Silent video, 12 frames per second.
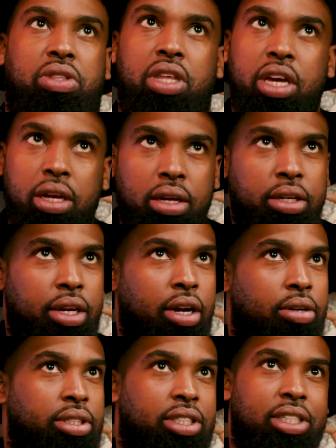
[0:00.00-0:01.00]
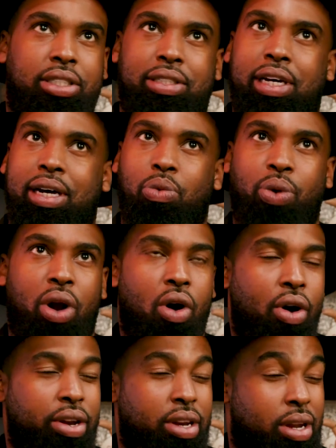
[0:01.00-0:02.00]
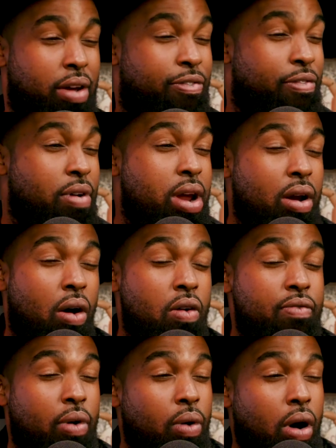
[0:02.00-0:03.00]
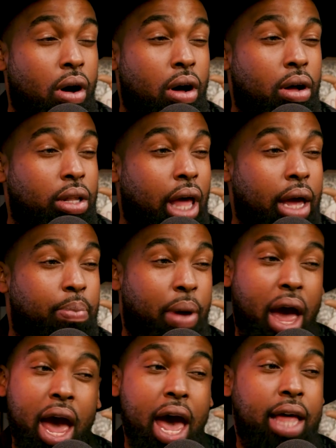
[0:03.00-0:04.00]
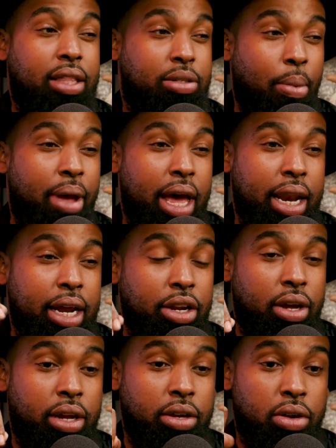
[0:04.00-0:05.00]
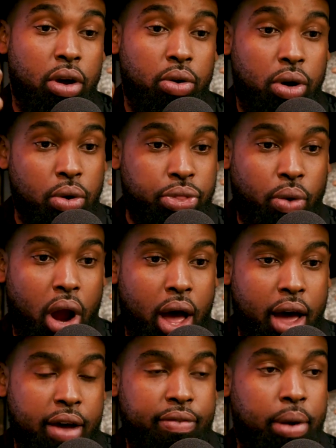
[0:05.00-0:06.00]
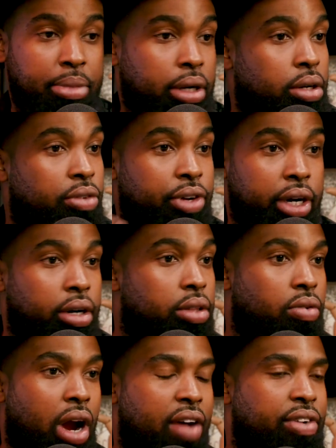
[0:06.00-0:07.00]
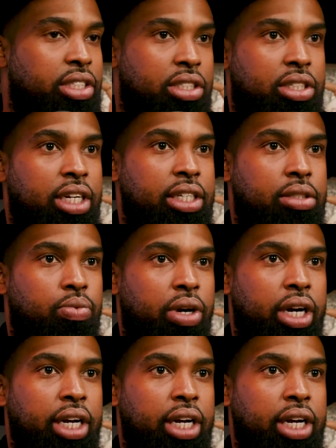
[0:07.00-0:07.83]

it's just we're on different overall like paths, man. And go thrive. I'm gonna go over here and thrive, and it just is what it